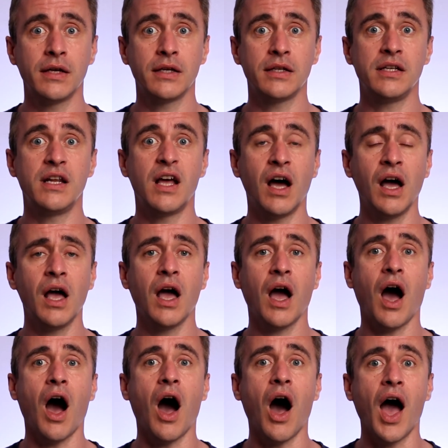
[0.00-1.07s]

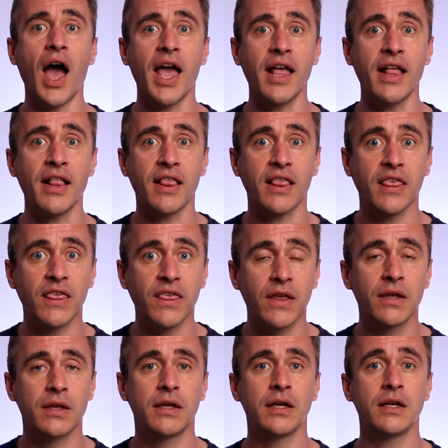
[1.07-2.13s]
ninth,
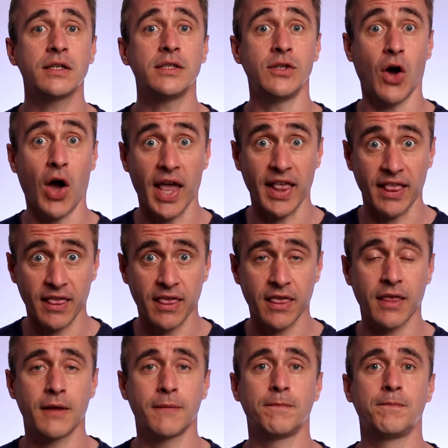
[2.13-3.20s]

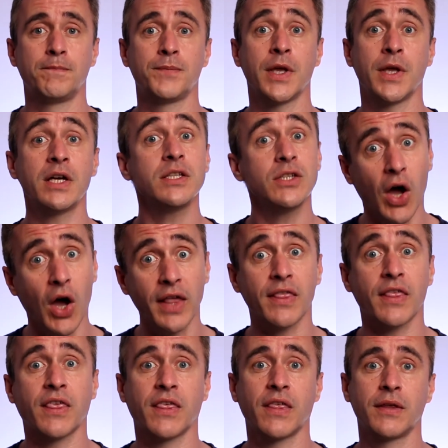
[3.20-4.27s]
ninth, ninth.
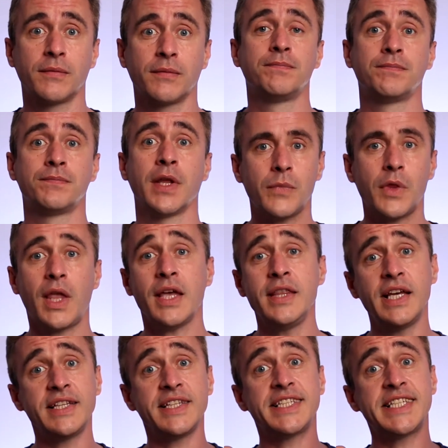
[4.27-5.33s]
And
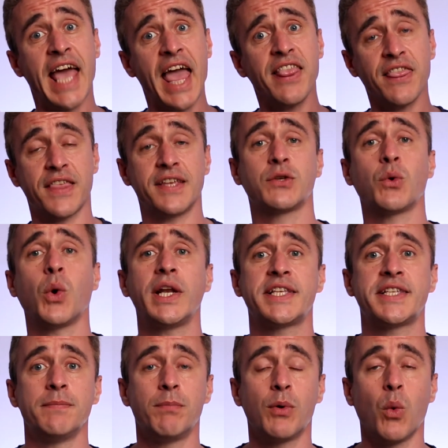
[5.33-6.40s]
then 10th is quite a
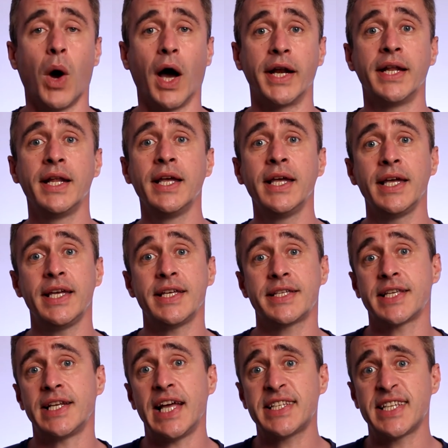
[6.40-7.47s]
simple one. It's
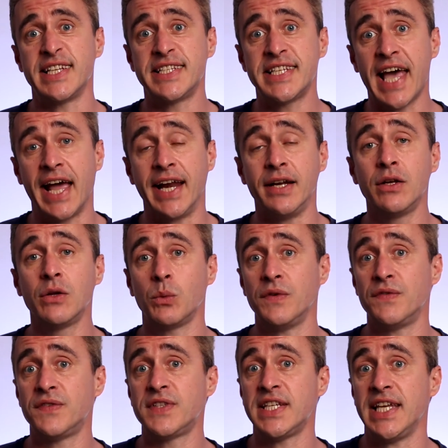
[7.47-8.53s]
the letter 10
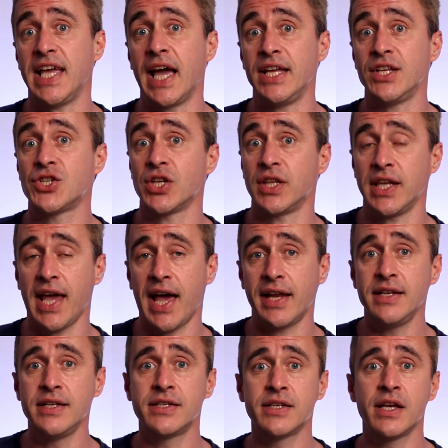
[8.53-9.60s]
with TH at the
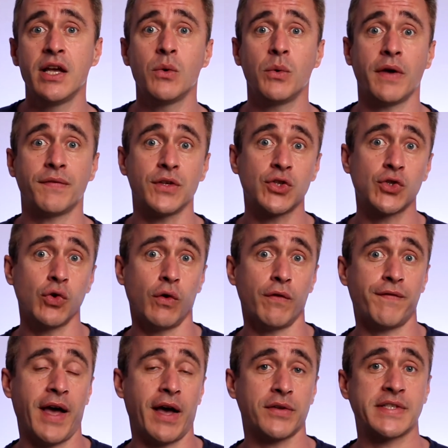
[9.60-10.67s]
end. We have the short
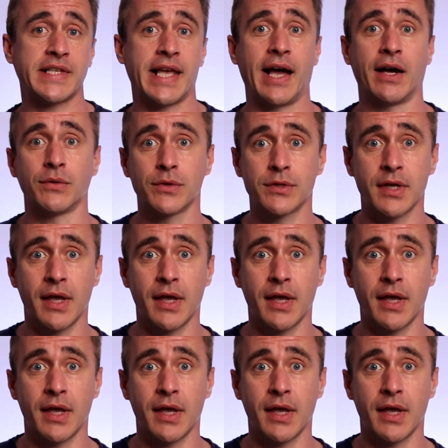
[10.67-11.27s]
vowel sound,